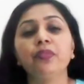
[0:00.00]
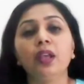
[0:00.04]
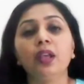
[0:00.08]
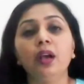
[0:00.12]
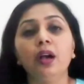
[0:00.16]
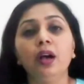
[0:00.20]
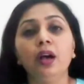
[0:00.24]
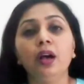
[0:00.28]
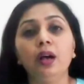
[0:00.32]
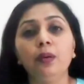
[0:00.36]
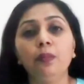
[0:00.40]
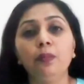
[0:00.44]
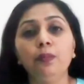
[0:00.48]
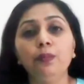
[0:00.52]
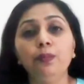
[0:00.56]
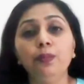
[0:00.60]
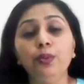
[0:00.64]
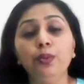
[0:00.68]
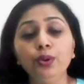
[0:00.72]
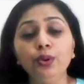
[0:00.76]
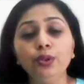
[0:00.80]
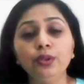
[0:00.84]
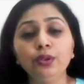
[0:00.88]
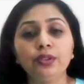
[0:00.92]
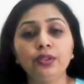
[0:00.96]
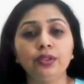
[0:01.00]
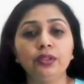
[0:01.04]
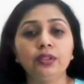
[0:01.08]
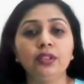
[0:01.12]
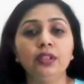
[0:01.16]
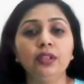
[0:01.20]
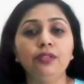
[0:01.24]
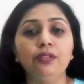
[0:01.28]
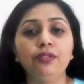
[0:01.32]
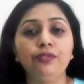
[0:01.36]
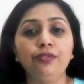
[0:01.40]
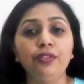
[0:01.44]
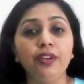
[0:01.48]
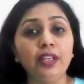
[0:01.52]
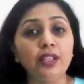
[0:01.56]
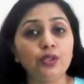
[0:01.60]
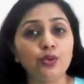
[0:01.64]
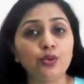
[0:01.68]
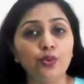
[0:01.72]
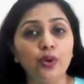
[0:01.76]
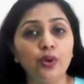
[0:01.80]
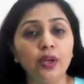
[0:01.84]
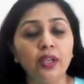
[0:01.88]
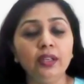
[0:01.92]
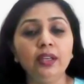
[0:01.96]
Both the phase
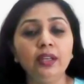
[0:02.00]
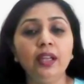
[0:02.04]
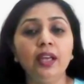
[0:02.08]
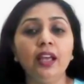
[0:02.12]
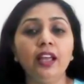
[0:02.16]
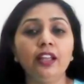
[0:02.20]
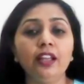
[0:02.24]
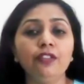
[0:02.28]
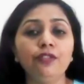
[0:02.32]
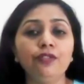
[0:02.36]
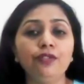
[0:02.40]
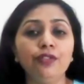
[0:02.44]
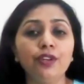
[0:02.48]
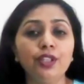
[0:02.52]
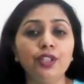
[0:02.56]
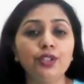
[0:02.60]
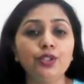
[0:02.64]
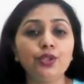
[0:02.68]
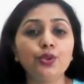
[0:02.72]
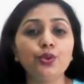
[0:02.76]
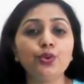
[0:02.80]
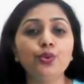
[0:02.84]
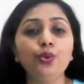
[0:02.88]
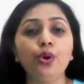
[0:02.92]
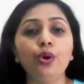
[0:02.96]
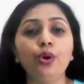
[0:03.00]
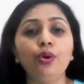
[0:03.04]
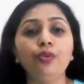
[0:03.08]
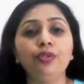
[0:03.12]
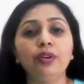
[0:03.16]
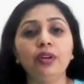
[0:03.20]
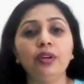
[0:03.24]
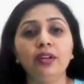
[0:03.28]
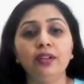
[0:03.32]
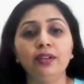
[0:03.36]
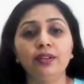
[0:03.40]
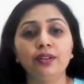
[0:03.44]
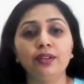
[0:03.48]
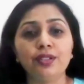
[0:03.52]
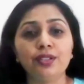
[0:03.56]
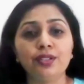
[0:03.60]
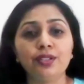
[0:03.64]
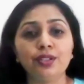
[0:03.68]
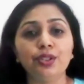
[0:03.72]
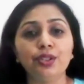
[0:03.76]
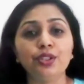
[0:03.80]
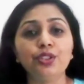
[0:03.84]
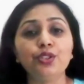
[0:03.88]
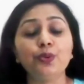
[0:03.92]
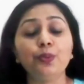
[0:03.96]
one and phase two of our
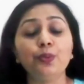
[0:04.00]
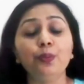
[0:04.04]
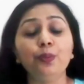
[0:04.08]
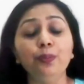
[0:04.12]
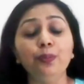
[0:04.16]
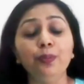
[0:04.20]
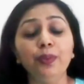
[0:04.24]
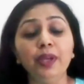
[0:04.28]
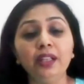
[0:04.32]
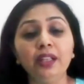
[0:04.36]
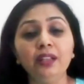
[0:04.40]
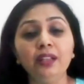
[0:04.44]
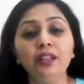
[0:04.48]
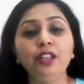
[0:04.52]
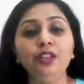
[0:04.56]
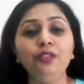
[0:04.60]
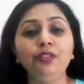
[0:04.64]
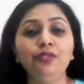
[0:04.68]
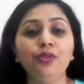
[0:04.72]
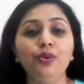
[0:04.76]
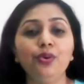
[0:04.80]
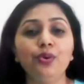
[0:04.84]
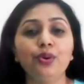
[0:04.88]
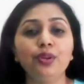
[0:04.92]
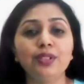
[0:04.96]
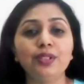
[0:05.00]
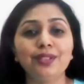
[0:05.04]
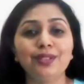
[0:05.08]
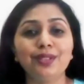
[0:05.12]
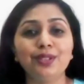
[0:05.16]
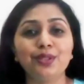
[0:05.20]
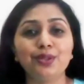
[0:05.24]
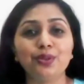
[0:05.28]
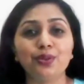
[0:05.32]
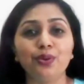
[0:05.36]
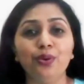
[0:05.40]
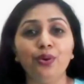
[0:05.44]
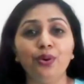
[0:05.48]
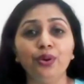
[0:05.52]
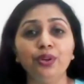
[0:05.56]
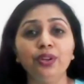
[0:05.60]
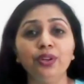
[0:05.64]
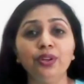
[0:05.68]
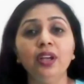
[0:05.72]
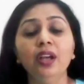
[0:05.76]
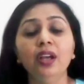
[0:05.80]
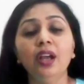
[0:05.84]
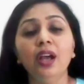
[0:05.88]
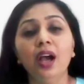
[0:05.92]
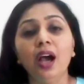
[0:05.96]
research mainly focuses
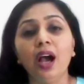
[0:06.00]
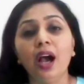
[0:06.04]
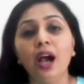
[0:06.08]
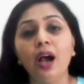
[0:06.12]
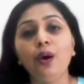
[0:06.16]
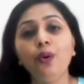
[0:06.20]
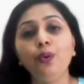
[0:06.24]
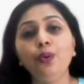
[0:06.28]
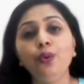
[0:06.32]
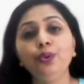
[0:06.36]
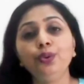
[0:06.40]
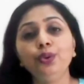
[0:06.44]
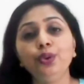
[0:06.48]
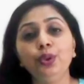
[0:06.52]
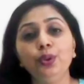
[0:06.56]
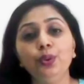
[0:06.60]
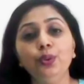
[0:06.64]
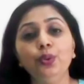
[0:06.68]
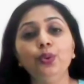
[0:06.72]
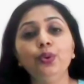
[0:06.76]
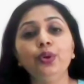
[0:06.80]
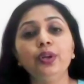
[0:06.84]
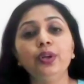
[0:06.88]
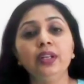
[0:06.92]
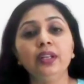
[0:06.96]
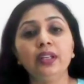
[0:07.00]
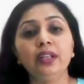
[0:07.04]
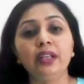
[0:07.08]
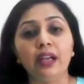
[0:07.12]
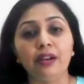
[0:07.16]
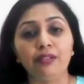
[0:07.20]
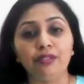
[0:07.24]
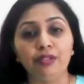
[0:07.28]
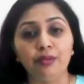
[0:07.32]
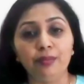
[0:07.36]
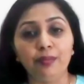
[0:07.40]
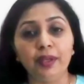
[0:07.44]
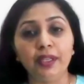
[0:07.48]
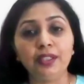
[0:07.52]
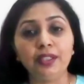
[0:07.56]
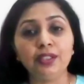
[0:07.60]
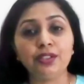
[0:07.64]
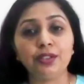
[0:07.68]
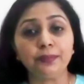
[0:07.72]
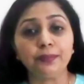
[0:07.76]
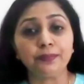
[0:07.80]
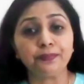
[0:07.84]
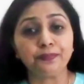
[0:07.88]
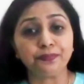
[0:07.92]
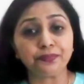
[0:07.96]
on how the local government,
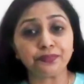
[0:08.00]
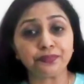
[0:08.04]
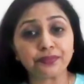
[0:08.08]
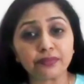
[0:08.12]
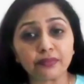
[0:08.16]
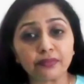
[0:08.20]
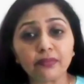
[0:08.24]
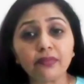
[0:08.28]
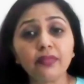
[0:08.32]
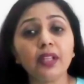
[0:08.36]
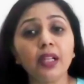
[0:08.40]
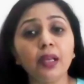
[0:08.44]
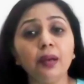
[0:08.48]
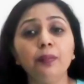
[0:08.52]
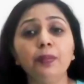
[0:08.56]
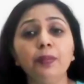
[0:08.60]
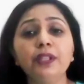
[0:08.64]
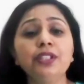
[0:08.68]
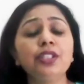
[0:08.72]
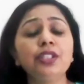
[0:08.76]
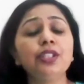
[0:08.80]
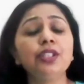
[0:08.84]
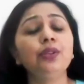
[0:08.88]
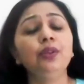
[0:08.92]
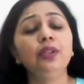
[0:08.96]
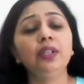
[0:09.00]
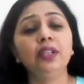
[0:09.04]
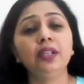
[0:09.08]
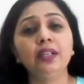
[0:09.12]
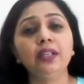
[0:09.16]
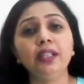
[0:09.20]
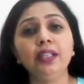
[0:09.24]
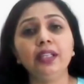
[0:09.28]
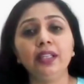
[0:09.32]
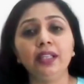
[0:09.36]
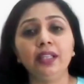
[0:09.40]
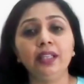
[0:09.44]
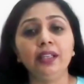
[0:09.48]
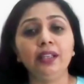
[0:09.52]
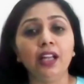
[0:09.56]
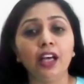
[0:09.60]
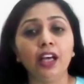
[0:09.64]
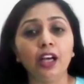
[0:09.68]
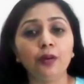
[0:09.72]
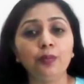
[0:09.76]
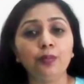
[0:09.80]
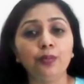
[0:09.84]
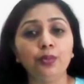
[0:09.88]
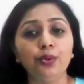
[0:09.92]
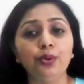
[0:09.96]
particularly in
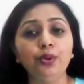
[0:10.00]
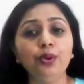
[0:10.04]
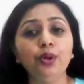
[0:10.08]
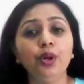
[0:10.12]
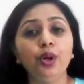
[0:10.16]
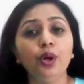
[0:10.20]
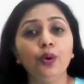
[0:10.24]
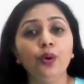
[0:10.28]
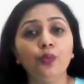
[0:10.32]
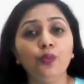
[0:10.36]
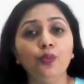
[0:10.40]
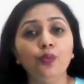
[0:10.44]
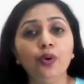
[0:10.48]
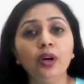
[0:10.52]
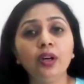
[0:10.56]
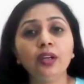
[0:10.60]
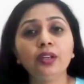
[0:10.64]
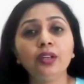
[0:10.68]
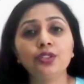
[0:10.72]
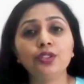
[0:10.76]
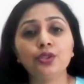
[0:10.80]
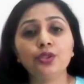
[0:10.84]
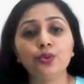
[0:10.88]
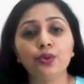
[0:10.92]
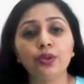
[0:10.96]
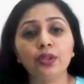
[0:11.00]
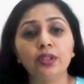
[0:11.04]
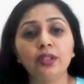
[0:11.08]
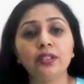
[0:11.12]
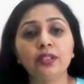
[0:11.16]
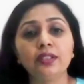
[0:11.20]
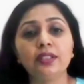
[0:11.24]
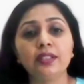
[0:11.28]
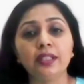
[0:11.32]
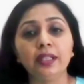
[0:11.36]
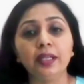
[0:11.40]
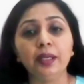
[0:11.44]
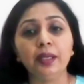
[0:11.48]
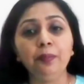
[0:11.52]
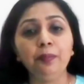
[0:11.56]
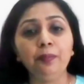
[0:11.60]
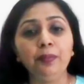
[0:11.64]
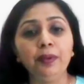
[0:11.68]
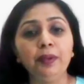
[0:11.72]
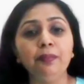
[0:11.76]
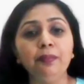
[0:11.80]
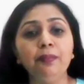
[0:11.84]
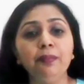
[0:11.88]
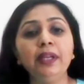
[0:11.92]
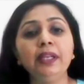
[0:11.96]
Nagpur, work towards
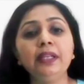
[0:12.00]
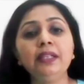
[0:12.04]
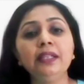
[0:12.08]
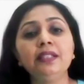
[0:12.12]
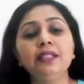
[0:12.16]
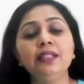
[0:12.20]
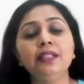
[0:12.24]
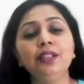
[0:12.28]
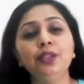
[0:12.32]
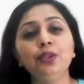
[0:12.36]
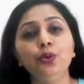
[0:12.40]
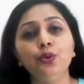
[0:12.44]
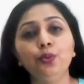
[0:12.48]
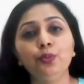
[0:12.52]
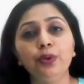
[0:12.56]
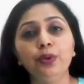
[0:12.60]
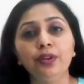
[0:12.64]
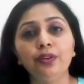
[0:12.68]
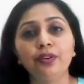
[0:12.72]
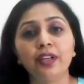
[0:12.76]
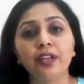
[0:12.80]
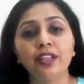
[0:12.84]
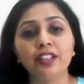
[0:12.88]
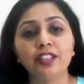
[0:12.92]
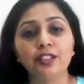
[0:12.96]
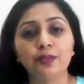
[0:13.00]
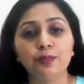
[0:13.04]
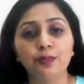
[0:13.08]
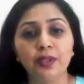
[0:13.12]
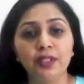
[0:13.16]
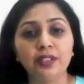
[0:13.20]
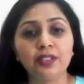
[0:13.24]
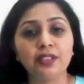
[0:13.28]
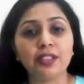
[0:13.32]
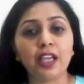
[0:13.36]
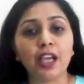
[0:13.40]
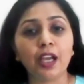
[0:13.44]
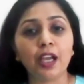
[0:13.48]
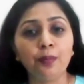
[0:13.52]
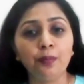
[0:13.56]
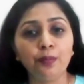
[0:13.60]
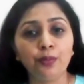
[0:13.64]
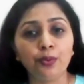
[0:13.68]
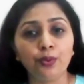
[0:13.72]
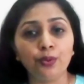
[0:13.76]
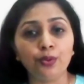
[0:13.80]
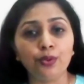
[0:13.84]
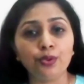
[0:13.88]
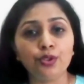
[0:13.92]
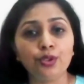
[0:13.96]
implementing human rights-based
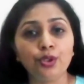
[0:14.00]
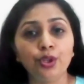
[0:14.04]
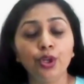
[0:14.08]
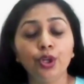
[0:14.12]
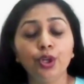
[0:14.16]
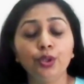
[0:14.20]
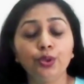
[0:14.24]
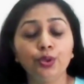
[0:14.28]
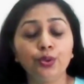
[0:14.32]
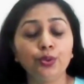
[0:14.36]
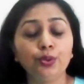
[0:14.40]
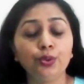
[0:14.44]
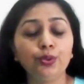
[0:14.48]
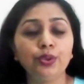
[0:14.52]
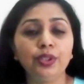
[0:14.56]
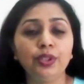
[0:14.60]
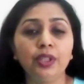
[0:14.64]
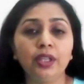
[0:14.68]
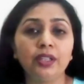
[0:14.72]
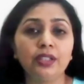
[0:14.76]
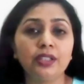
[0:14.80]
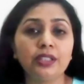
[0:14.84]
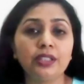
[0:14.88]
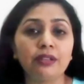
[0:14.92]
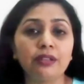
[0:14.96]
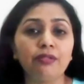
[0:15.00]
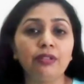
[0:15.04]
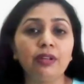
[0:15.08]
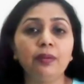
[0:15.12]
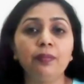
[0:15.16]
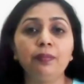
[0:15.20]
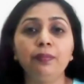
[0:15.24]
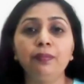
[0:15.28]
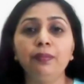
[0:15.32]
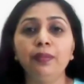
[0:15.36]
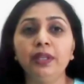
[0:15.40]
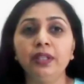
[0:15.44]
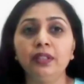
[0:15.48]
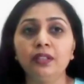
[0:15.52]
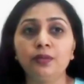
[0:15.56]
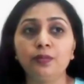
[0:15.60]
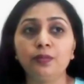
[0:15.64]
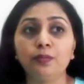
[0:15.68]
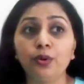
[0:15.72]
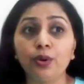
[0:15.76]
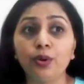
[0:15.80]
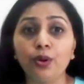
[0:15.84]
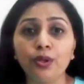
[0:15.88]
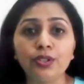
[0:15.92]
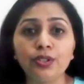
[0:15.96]
approach through their development
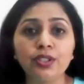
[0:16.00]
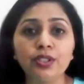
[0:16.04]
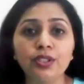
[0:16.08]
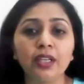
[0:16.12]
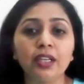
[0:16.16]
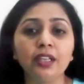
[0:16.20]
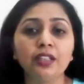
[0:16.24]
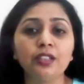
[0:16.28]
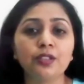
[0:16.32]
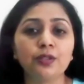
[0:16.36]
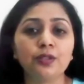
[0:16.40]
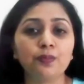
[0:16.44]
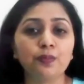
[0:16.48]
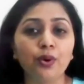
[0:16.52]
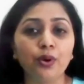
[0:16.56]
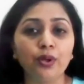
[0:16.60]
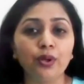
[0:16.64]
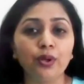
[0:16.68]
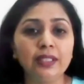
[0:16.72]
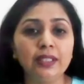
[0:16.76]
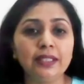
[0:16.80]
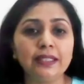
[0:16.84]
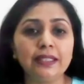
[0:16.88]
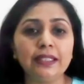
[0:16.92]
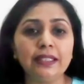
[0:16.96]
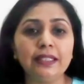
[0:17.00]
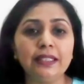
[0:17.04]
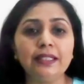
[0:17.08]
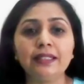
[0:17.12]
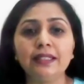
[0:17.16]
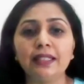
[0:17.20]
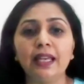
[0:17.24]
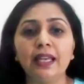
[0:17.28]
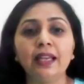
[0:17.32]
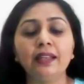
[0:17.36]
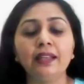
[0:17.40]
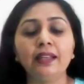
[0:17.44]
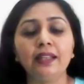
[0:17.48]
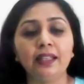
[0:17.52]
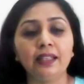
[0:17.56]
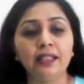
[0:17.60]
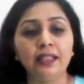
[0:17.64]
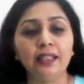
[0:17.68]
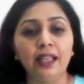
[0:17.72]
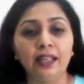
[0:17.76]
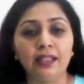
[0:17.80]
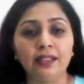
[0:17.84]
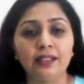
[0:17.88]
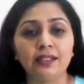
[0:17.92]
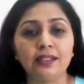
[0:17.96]
projects, policies, and
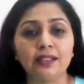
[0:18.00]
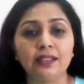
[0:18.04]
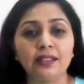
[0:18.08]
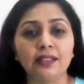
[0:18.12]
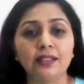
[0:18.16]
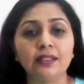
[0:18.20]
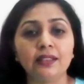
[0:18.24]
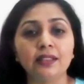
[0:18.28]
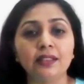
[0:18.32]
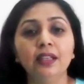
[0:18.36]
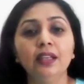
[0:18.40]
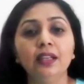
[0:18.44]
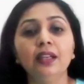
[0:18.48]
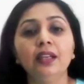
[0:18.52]
analysis.